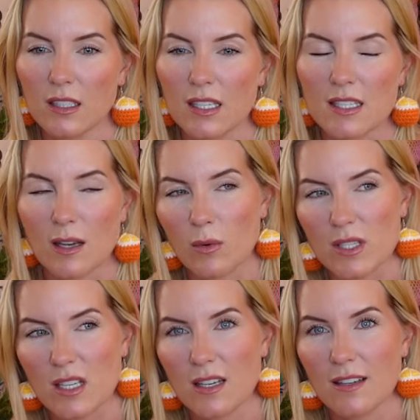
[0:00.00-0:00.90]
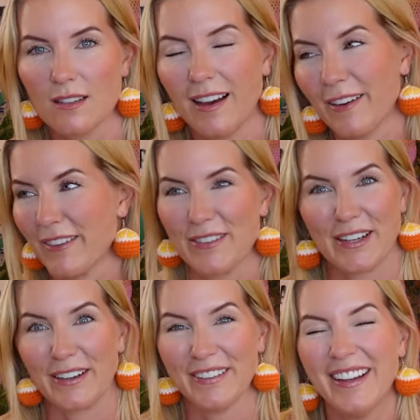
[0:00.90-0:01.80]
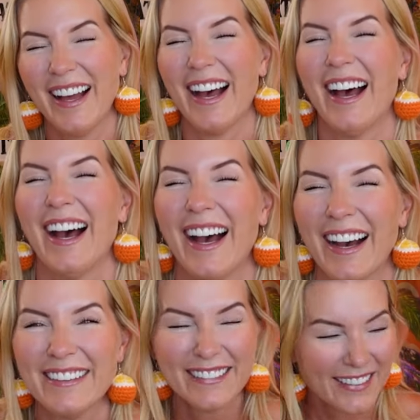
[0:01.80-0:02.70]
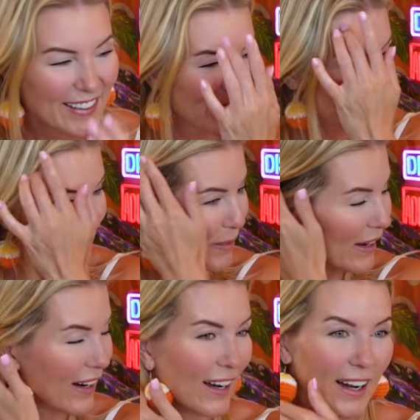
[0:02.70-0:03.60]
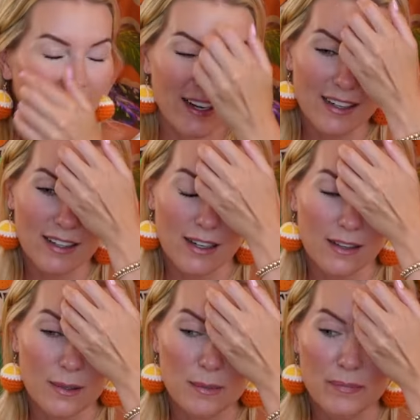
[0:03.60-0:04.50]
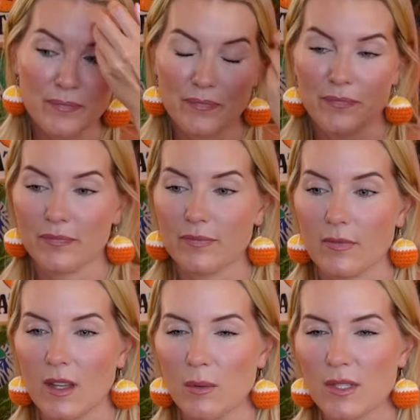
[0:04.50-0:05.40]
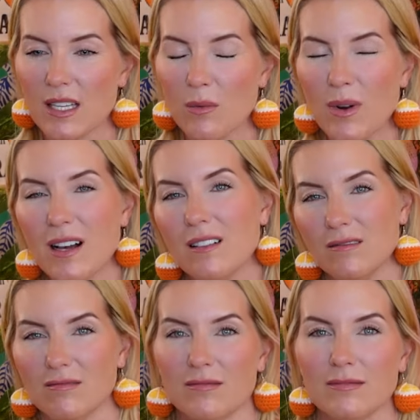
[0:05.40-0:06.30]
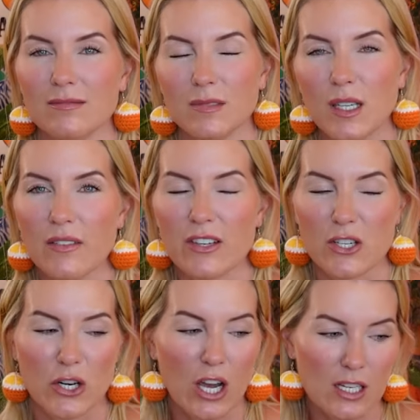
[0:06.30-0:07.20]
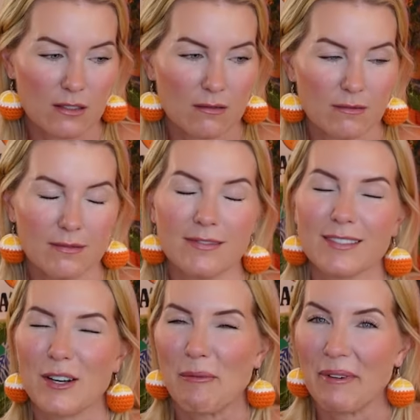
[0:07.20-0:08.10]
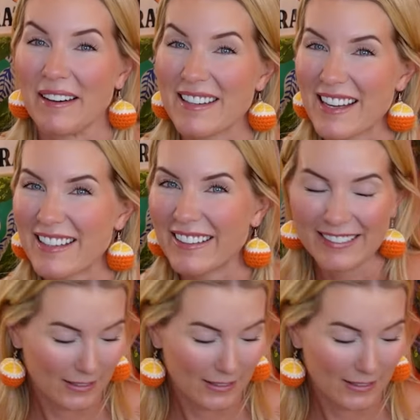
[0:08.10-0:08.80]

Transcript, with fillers: Is that whiskey? I don't even know. But I was like, well, we'll give it a shot. No pun intended.